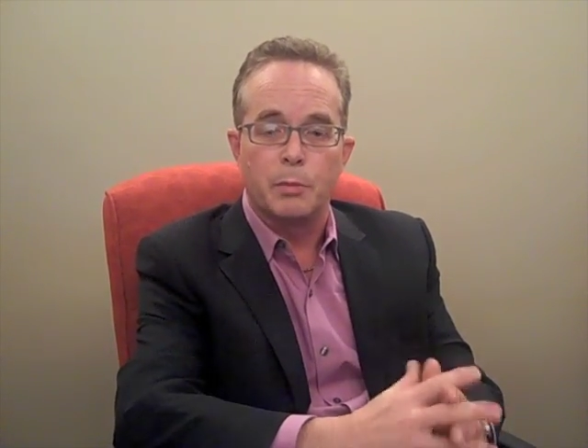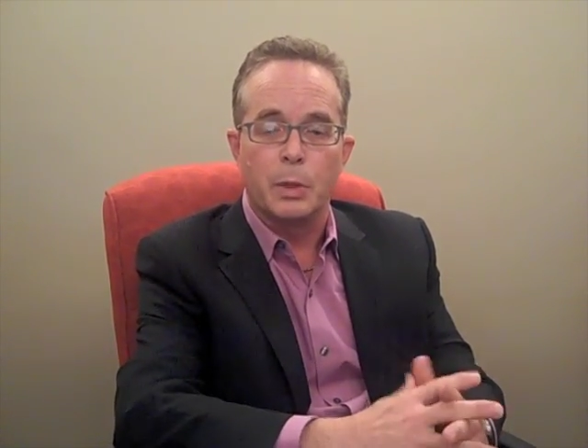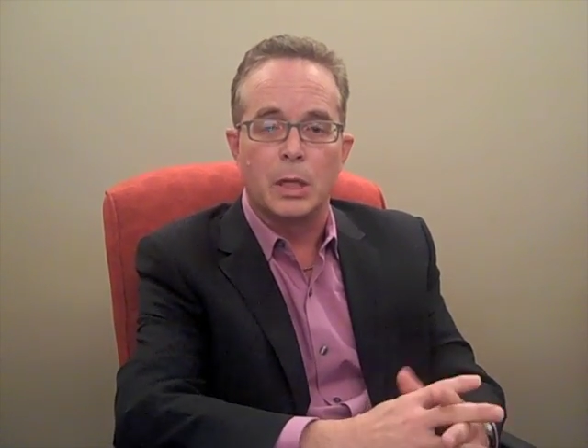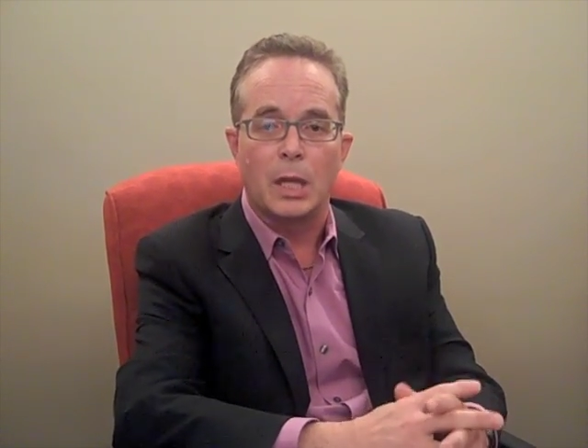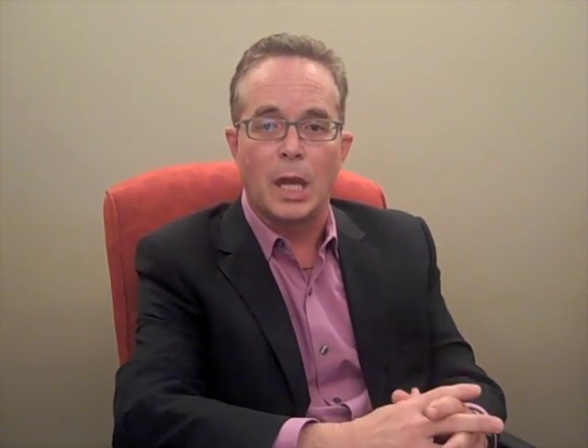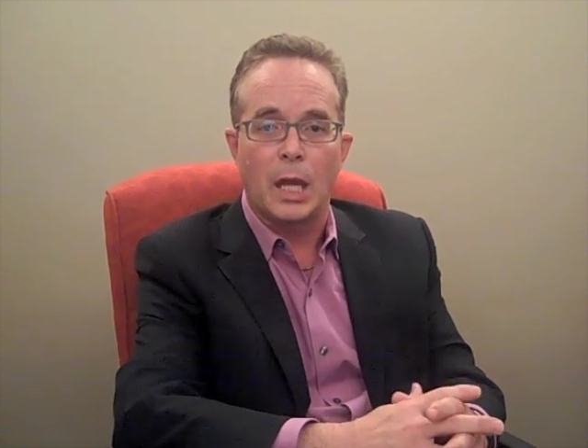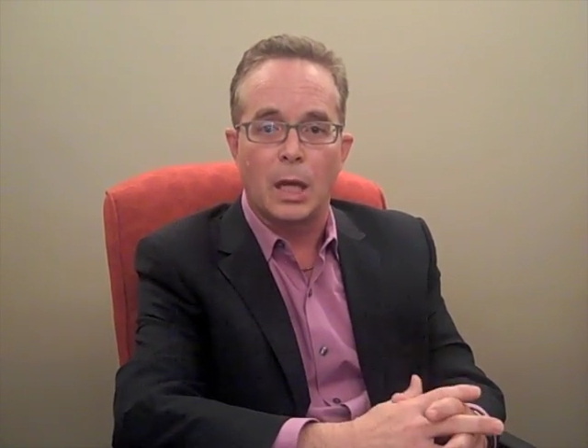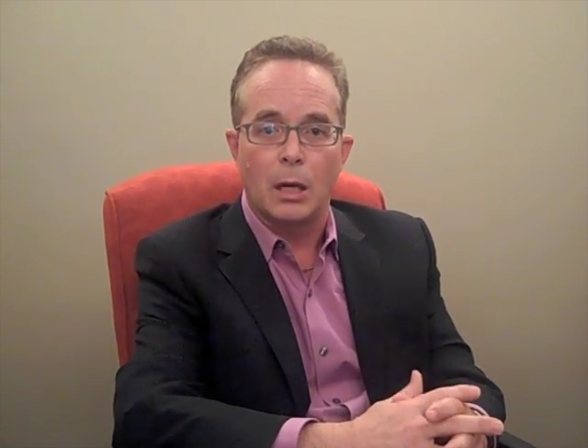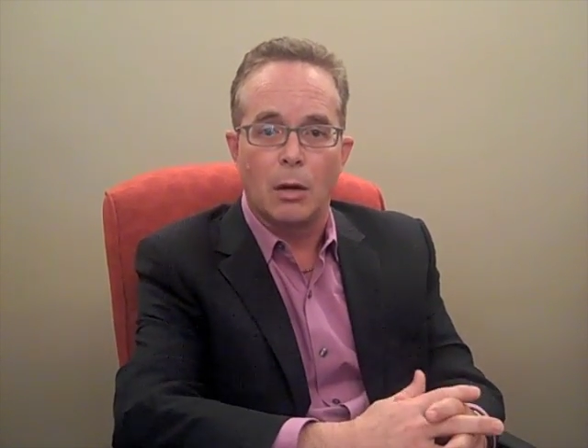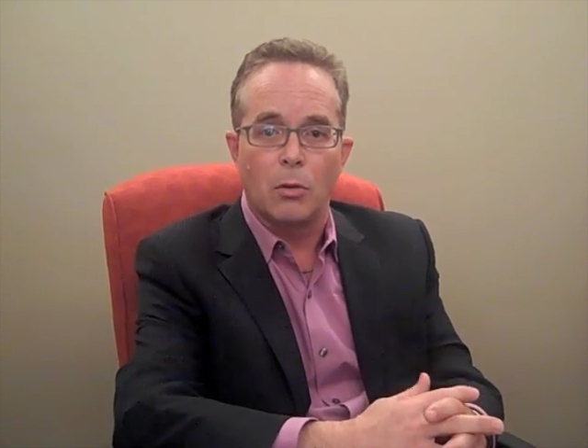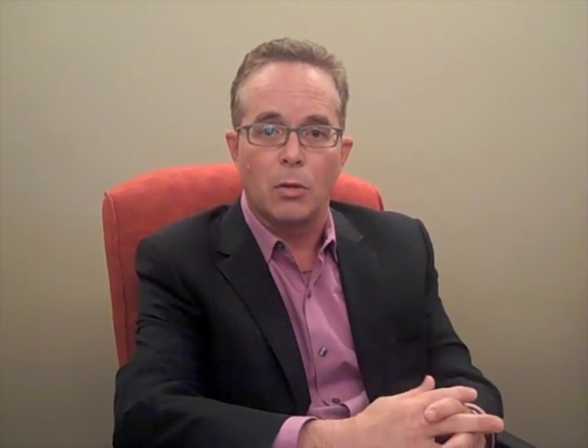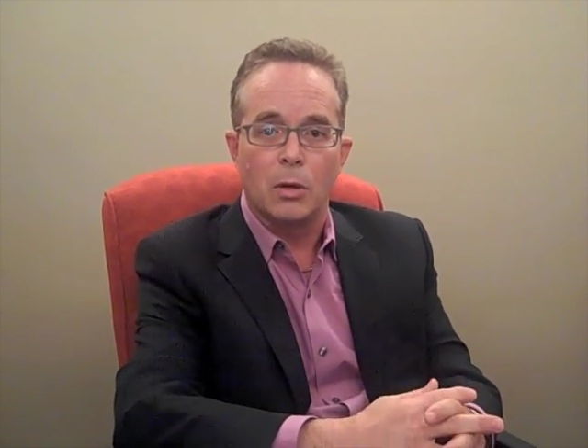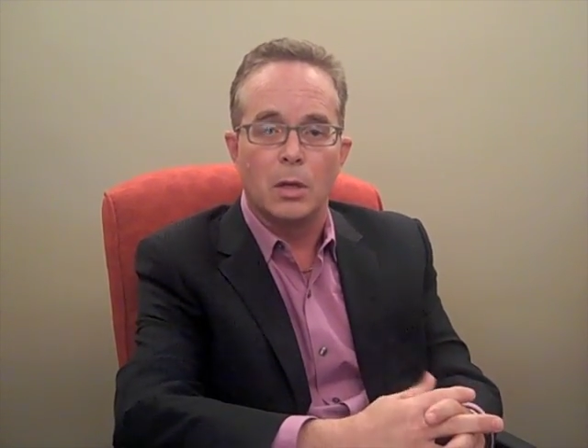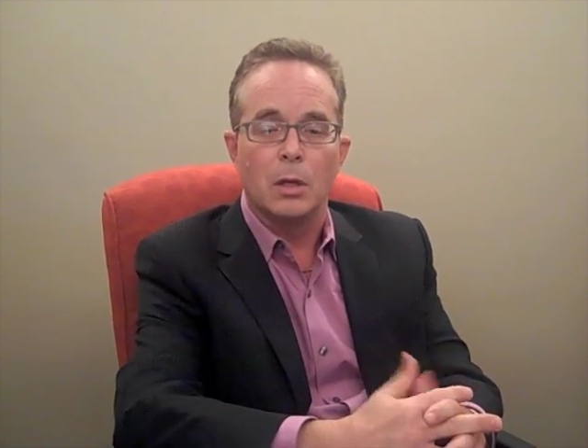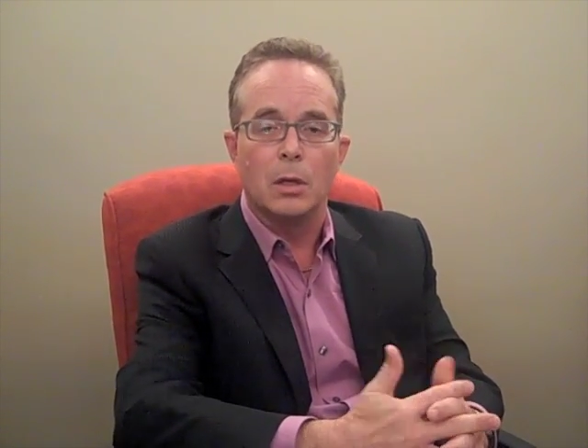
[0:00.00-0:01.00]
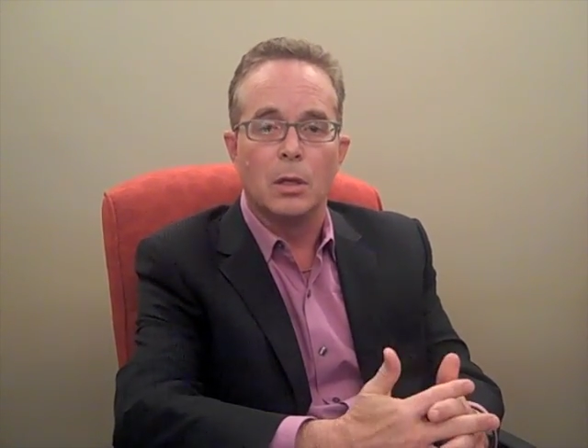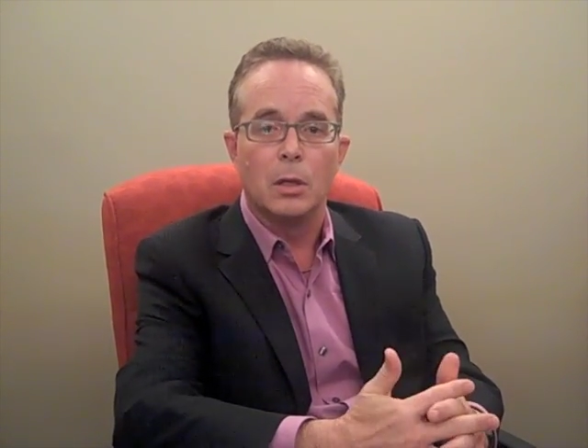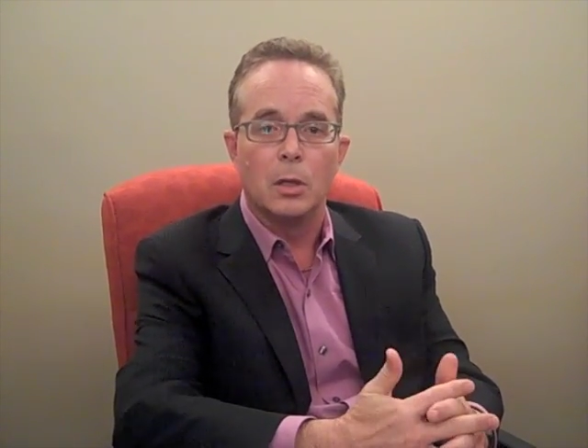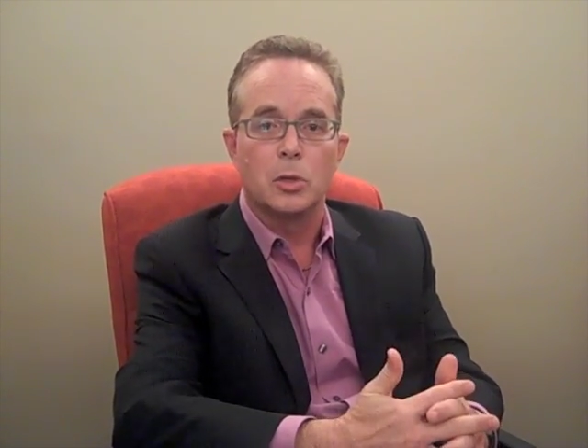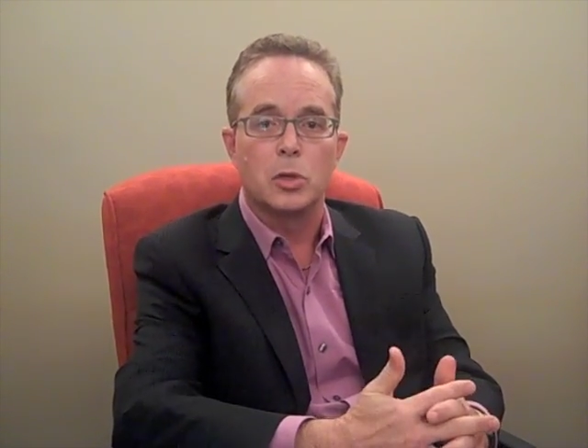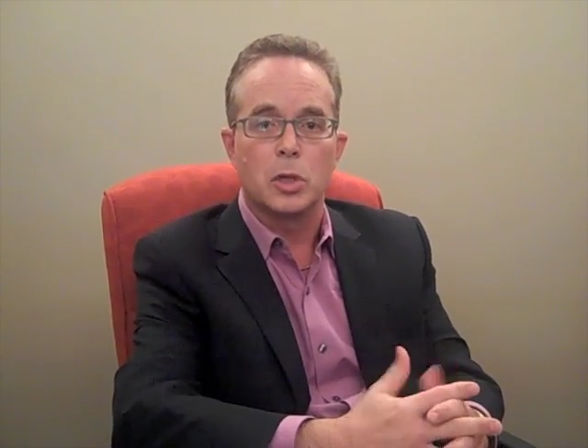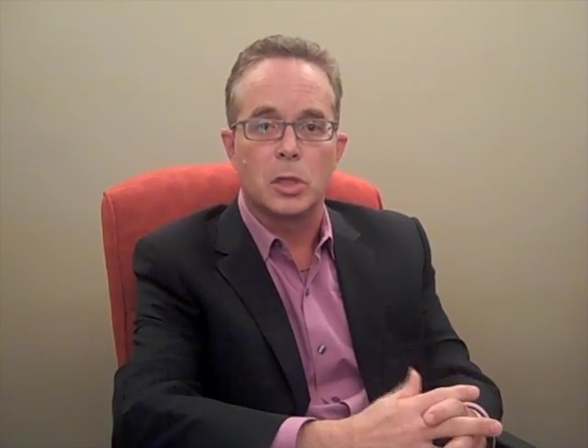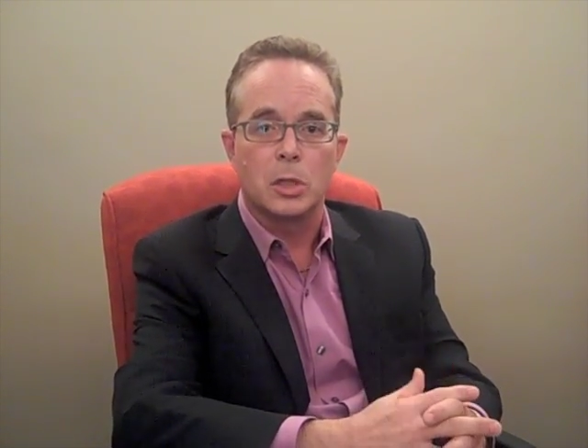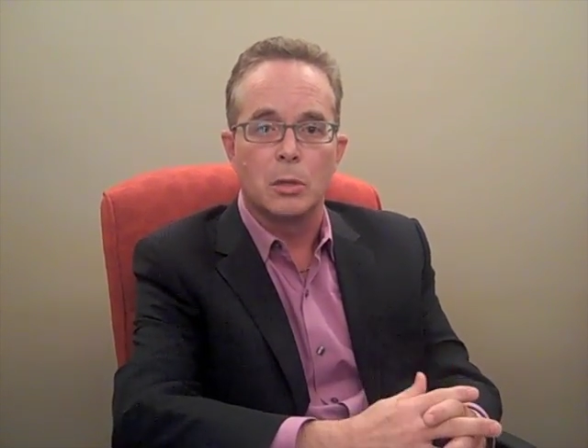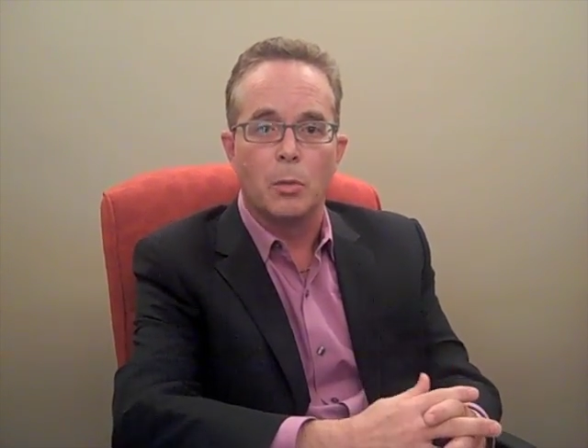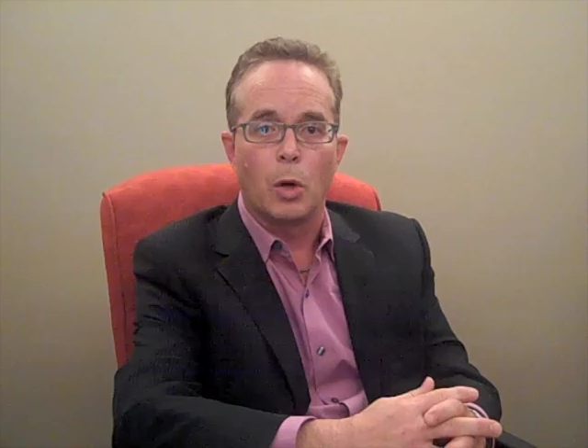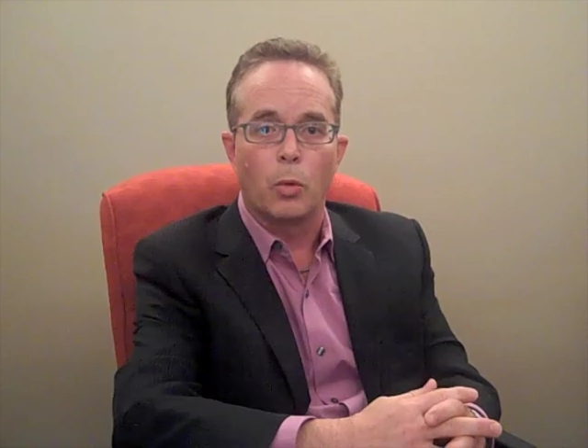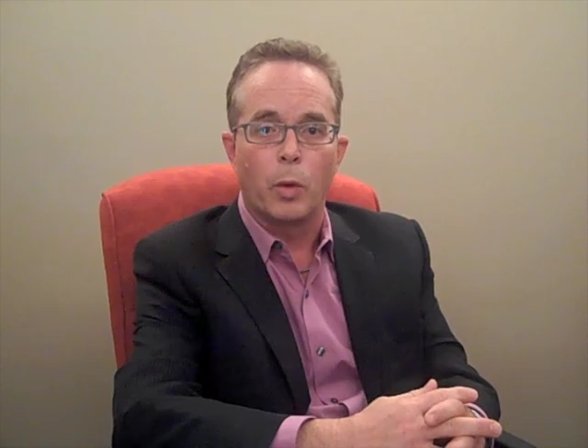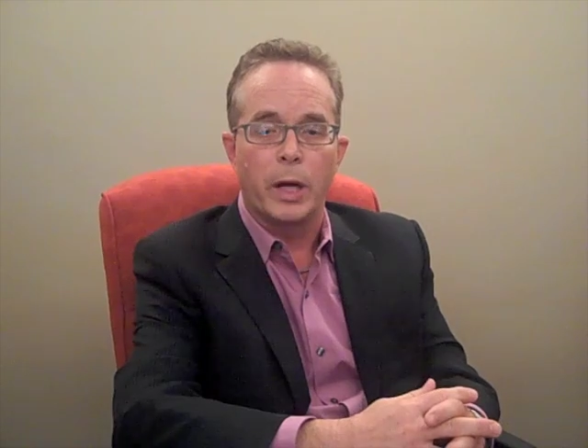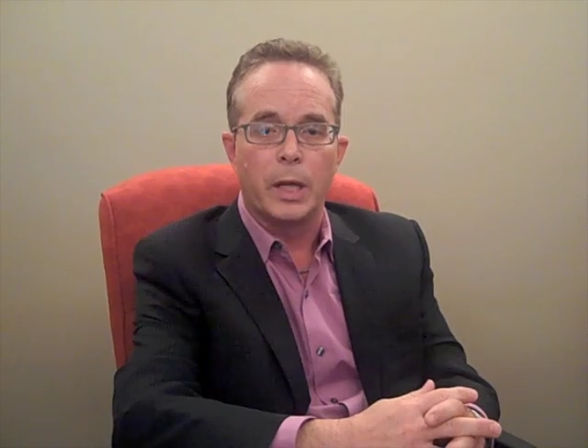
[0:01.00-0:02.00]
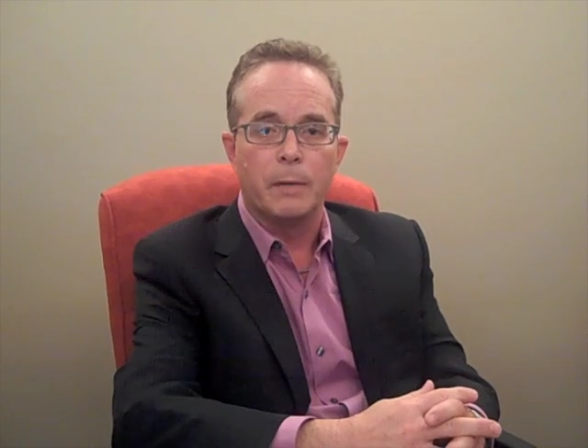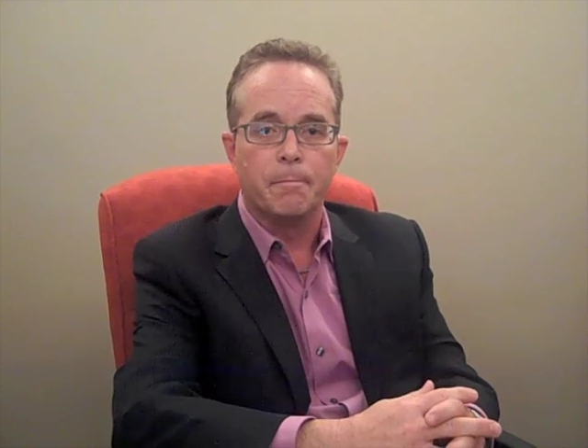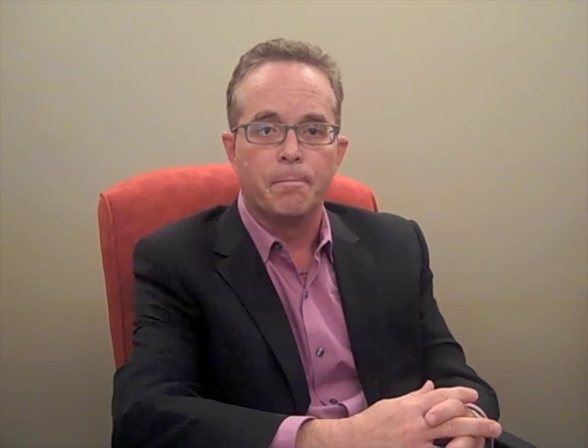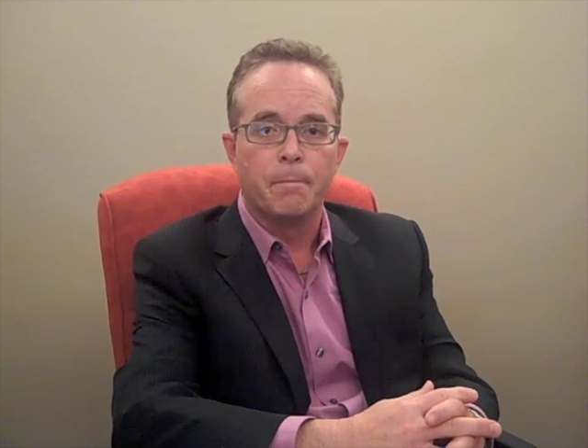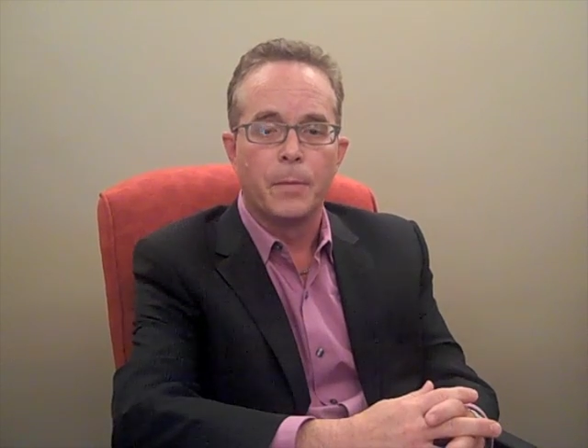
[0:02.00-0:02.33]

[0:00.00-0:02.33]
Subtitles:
been taken out of the system already.